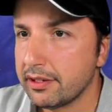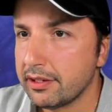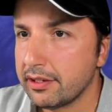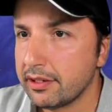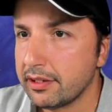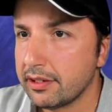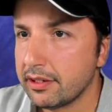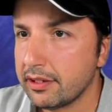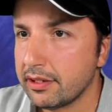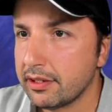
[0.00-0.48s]

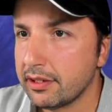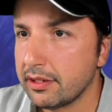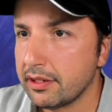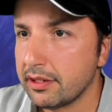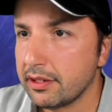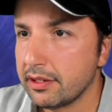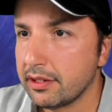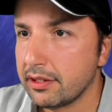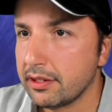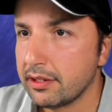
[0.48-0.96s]

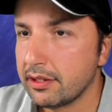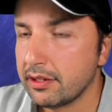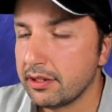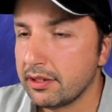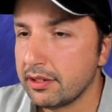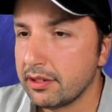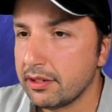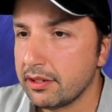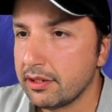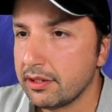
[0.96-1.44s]

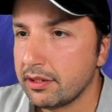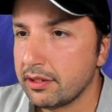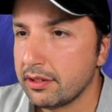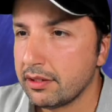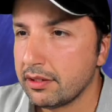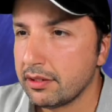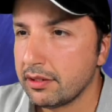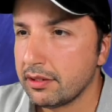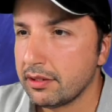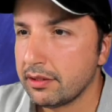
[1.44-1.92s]

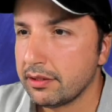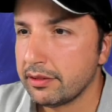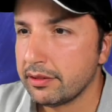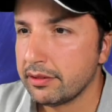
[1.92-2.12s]
Nothing is said.